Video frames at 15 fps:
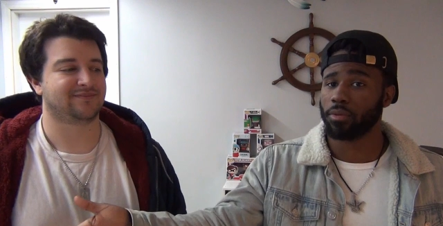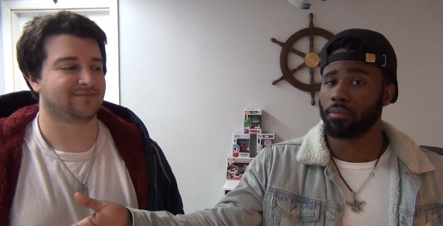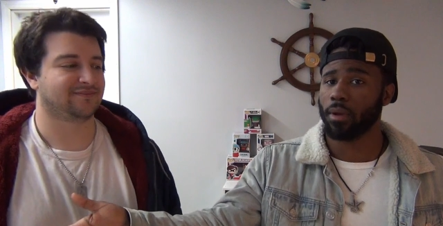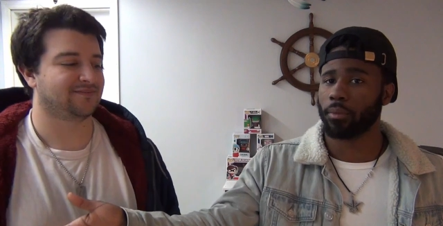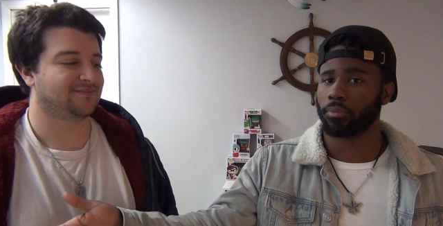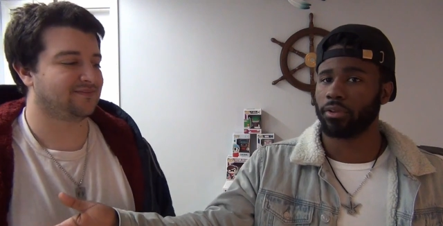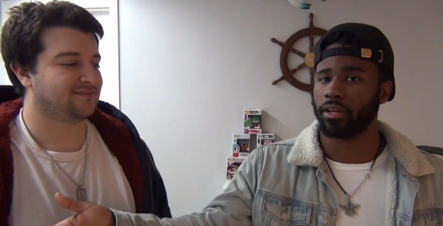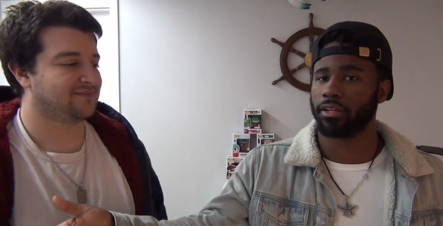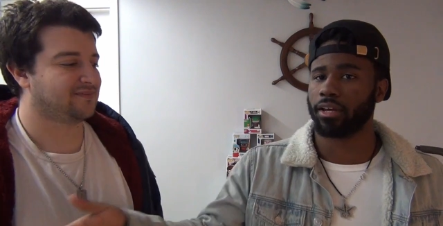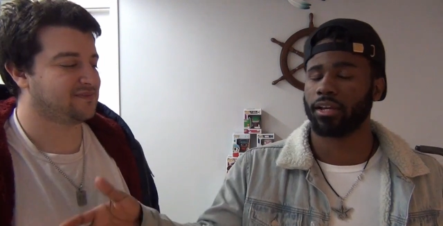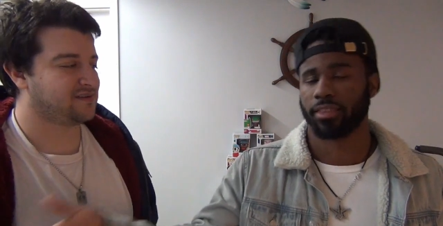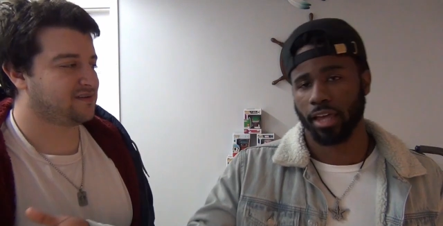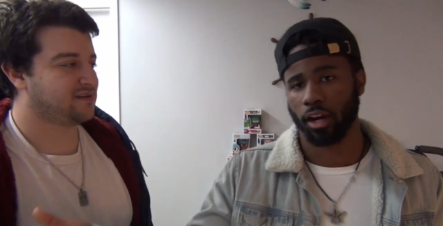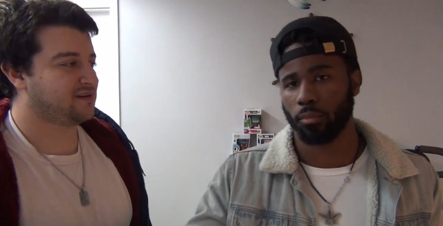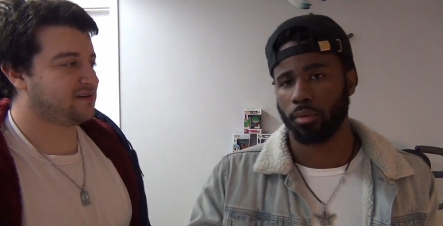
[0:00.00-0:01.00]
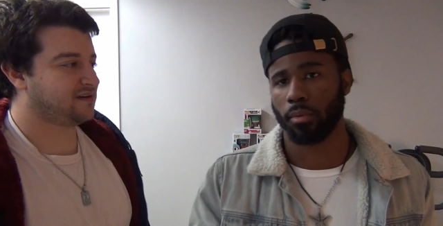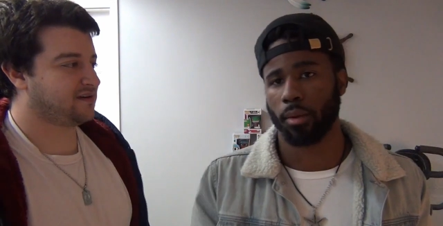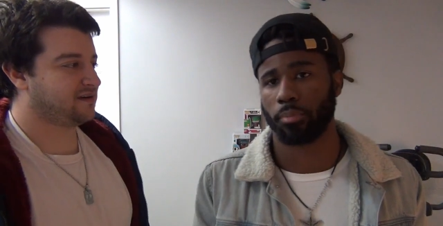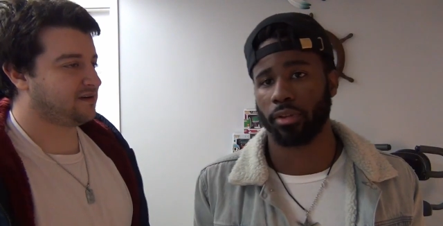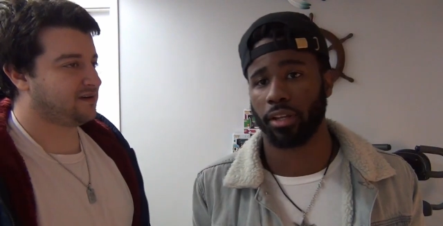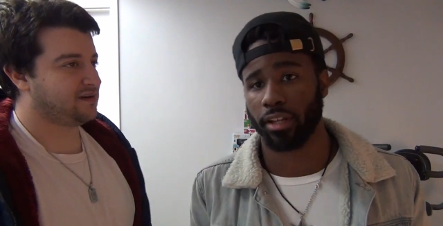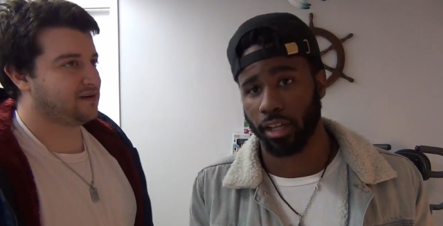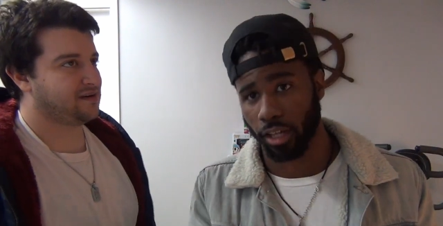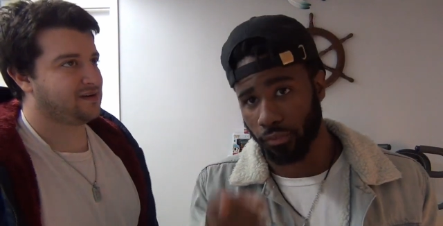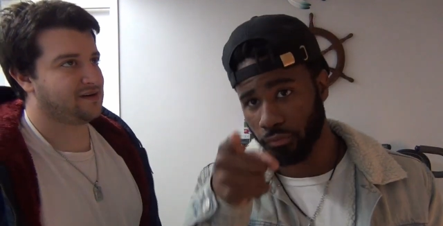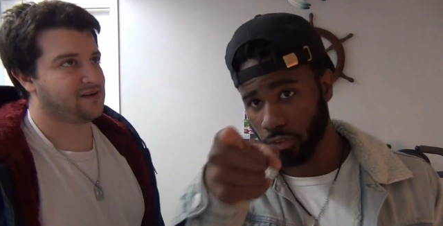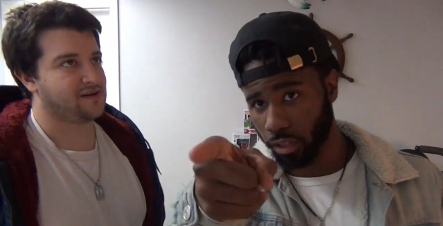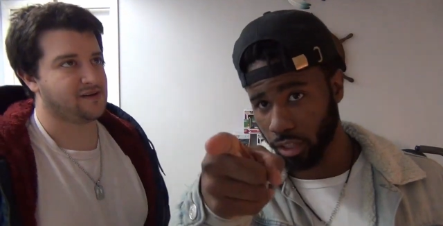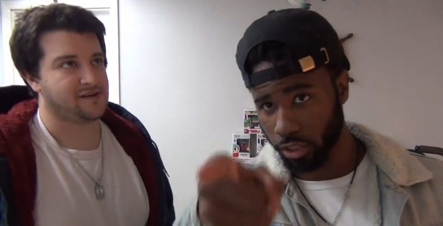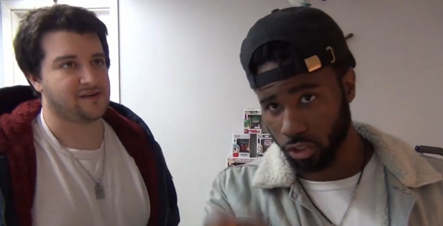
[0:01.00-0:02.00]
Speaker 1: be my plan deck, that'll be my plan deck. I feel
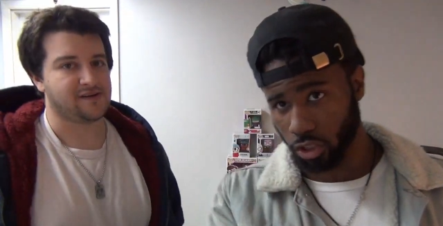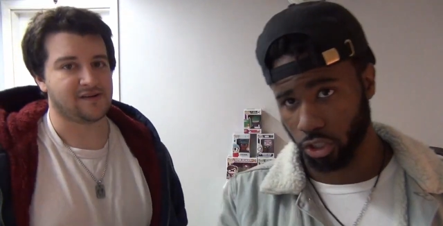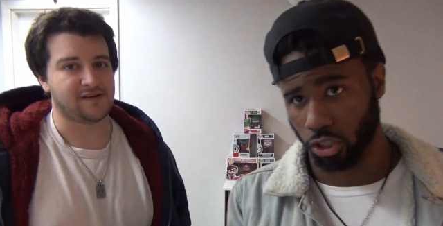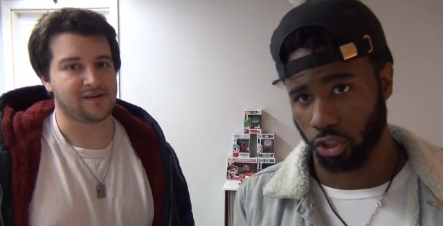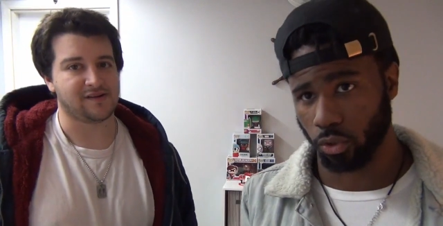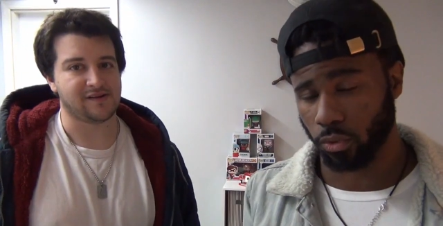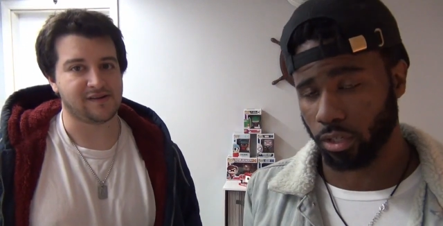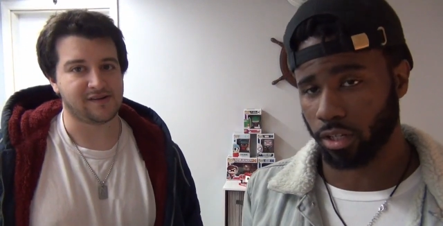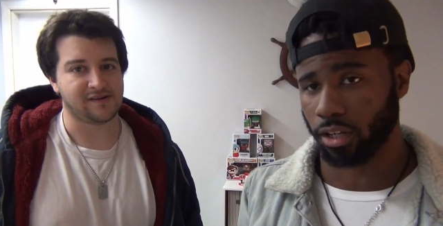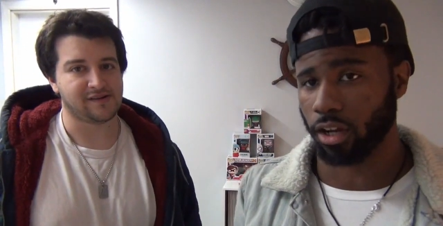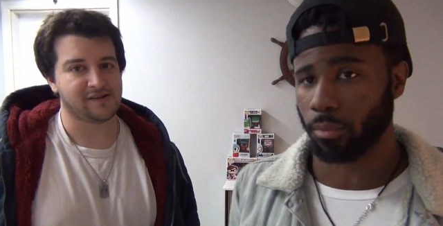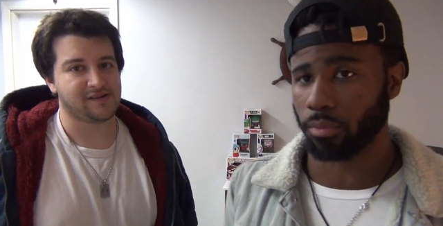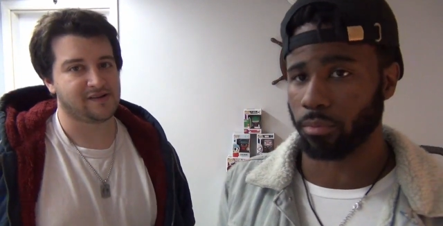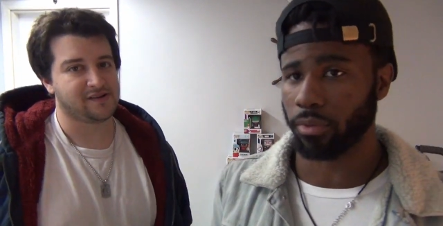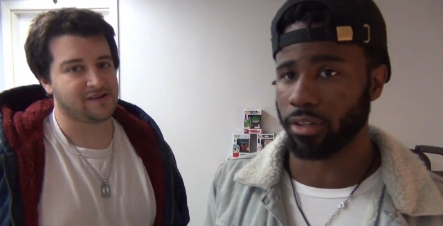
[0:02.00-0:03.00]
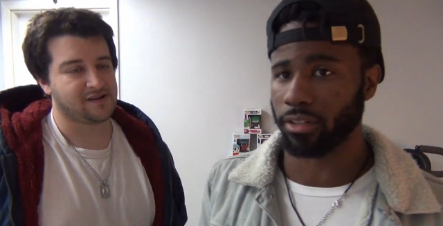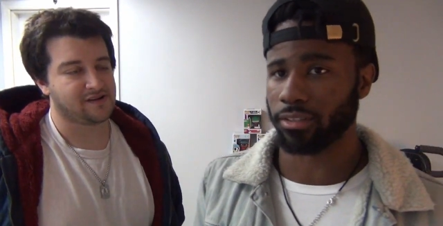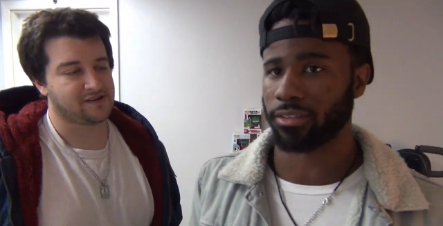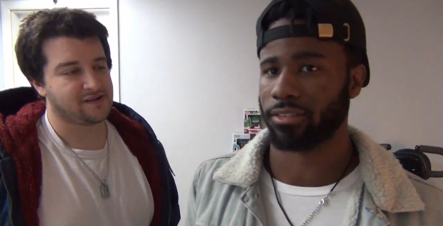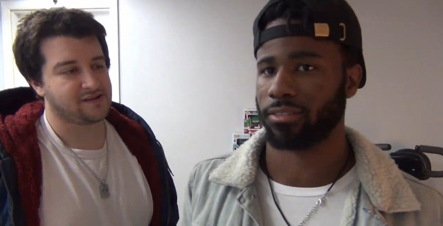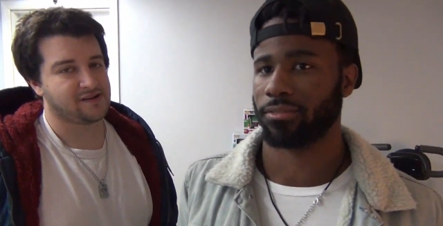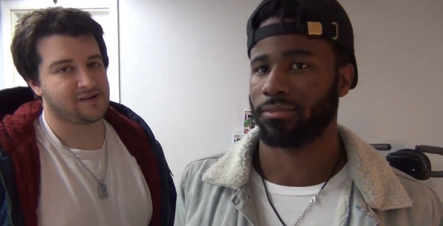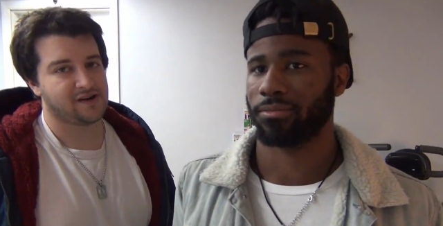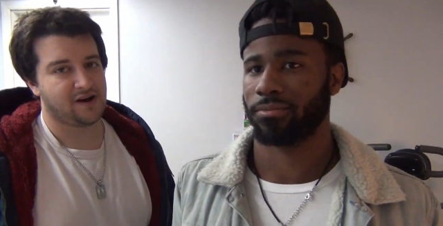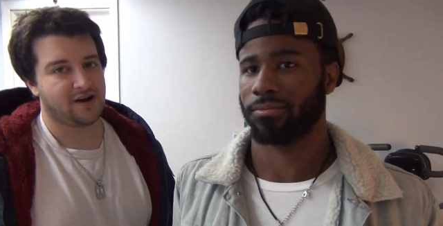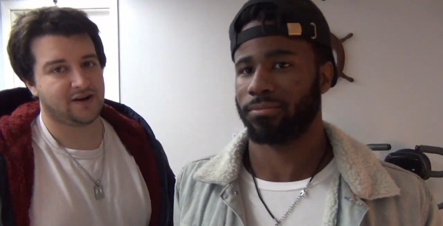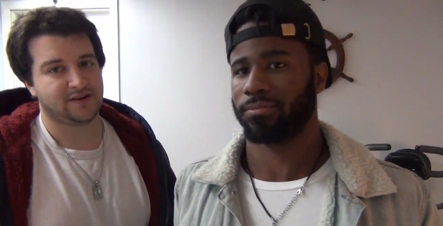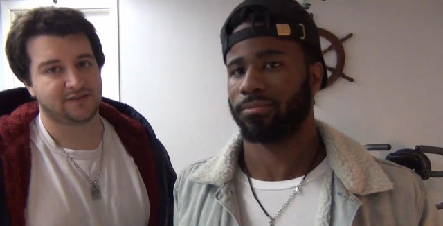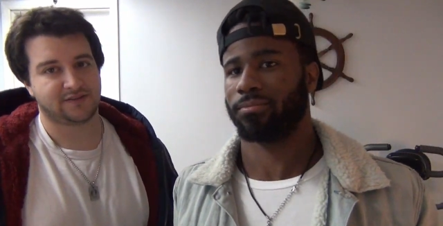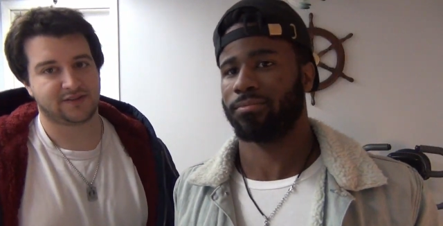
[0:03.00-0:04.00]
like it's gonna do it in a couple minutes. All
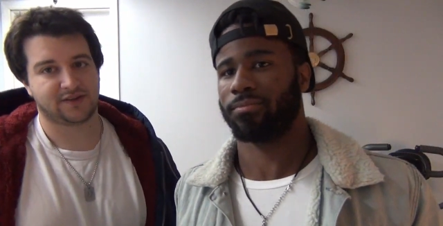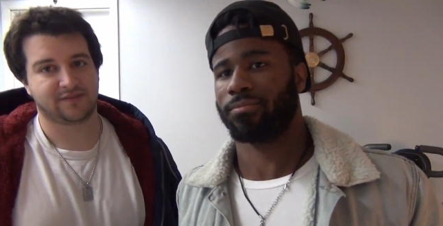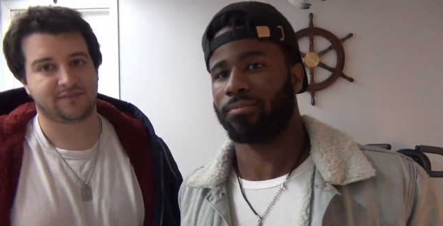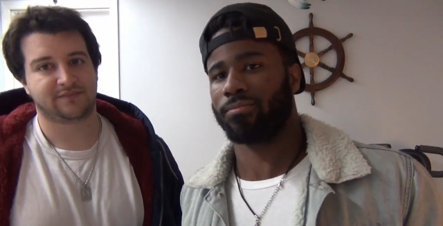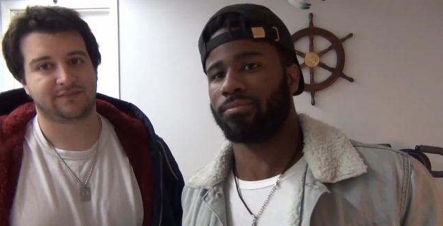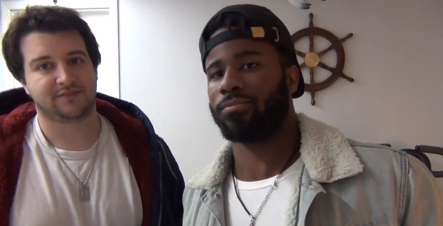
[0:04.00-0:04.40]
right, so